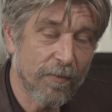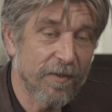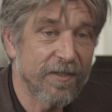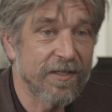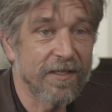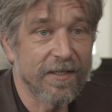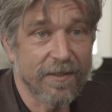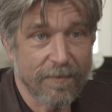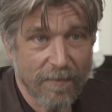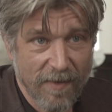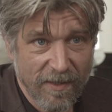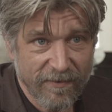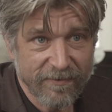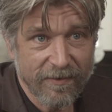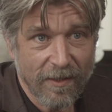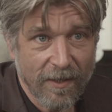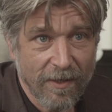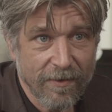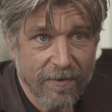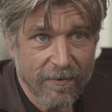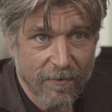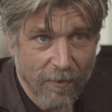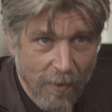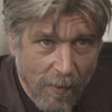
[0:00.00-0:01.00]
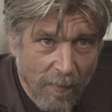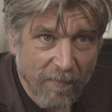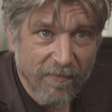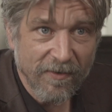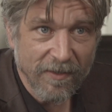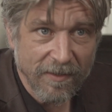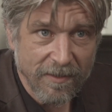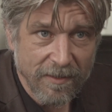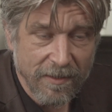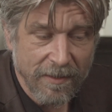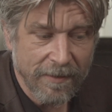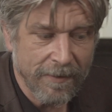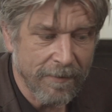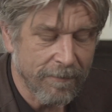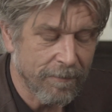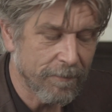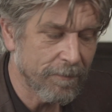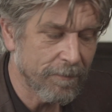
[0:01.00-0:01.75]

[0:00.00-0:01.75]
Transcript: which is my father, obviously.